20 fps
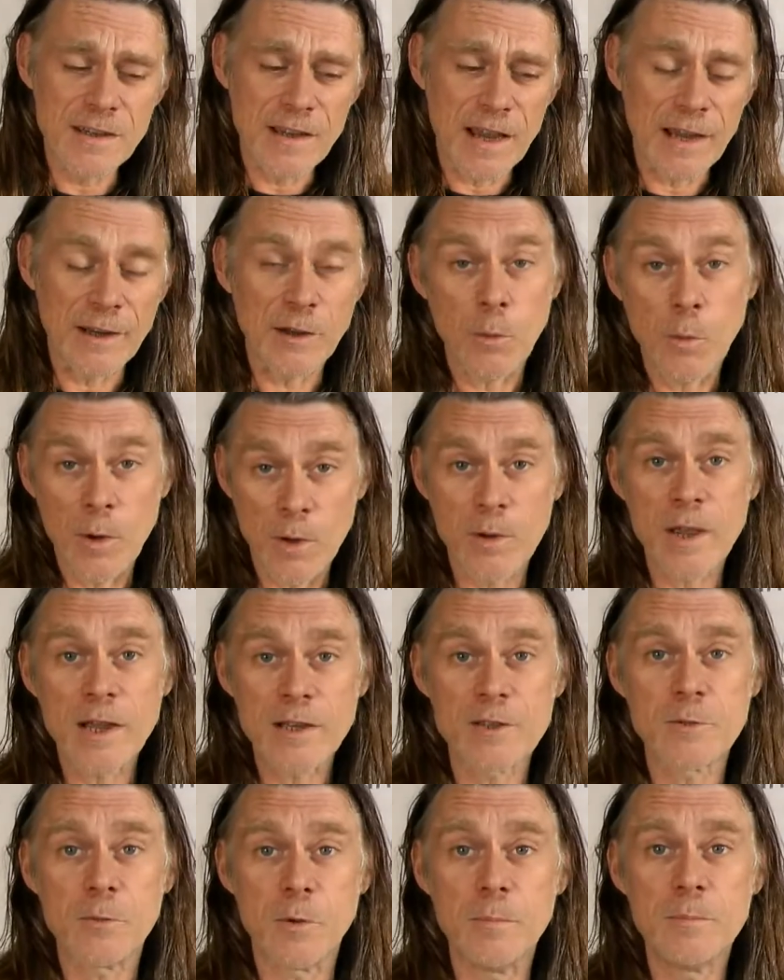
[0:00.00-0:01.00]
and I will get
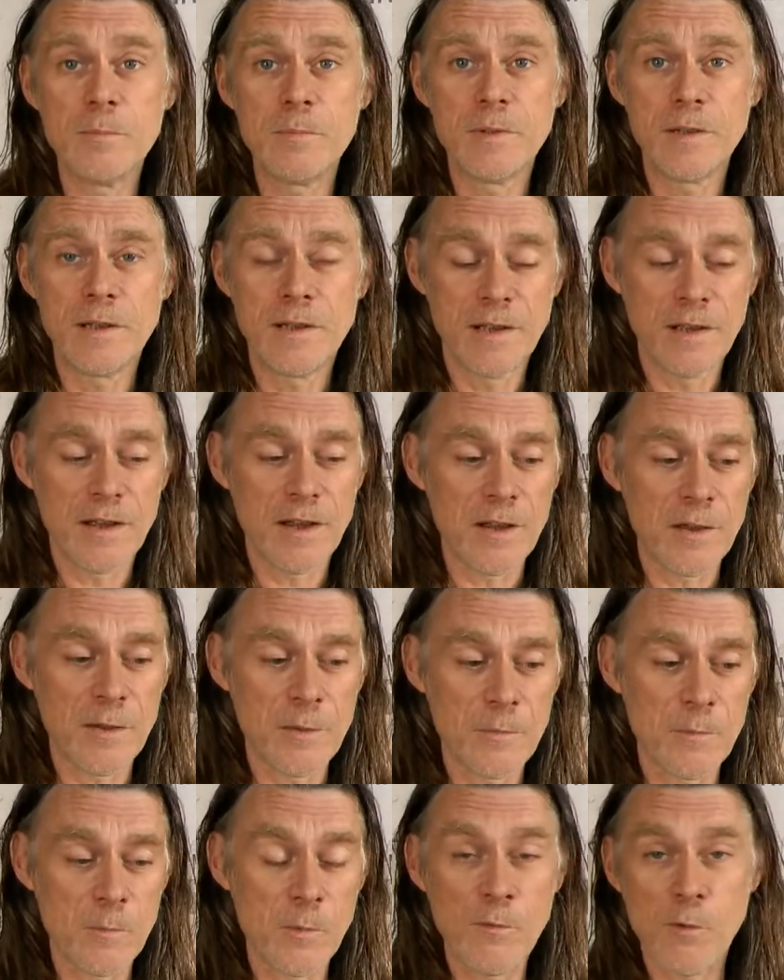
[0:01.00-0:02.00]
to
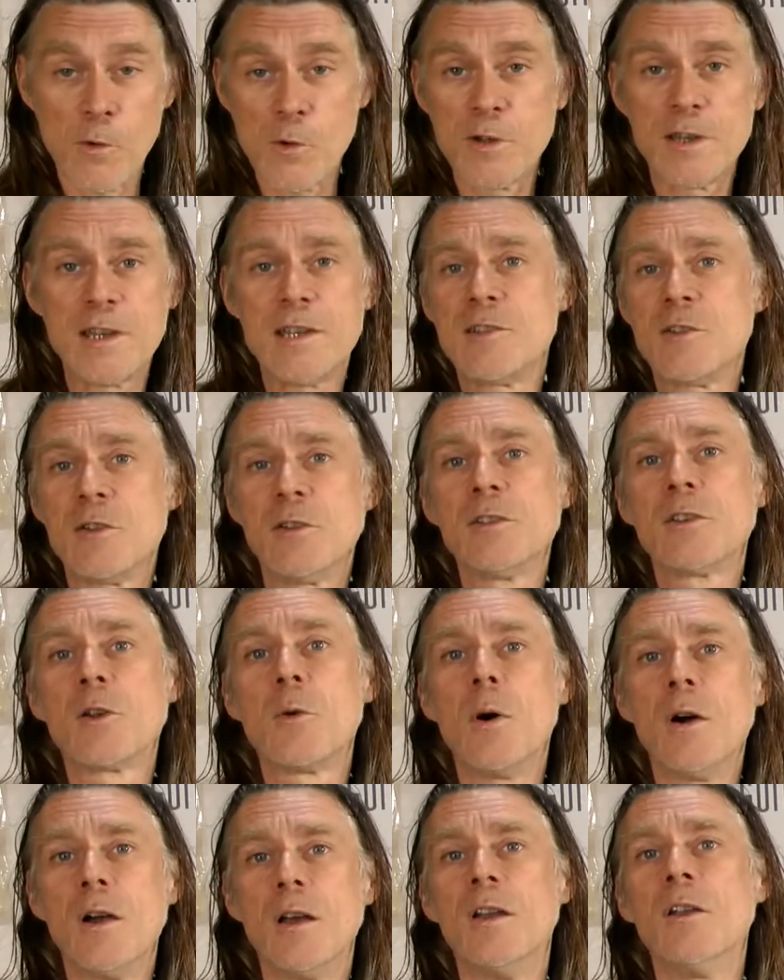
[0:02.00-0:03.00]
them. We've already done
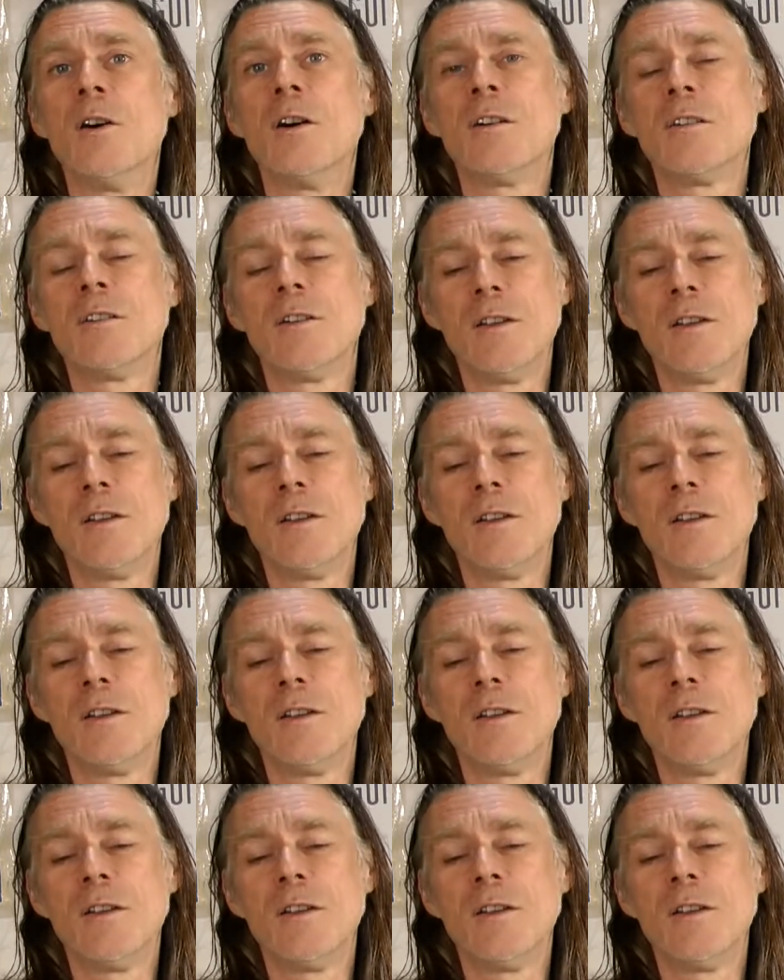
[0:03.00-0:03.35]
quite a lot.